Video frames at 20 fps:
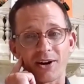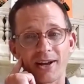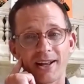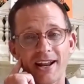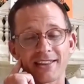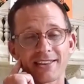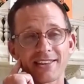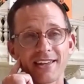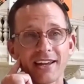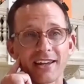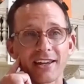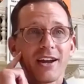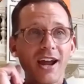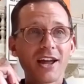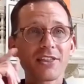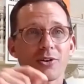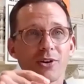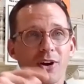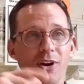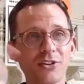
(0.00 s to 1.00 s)
And I think,
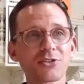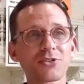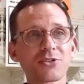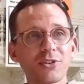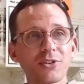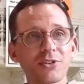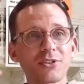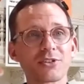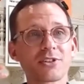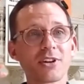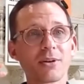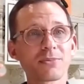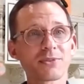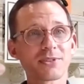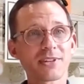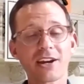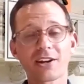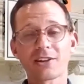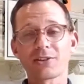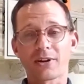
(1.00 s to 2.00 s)
and there are some
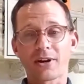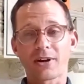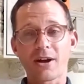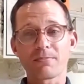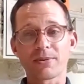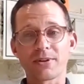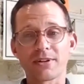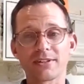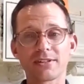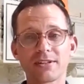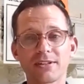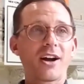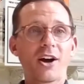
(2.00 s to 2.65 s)
secular companies,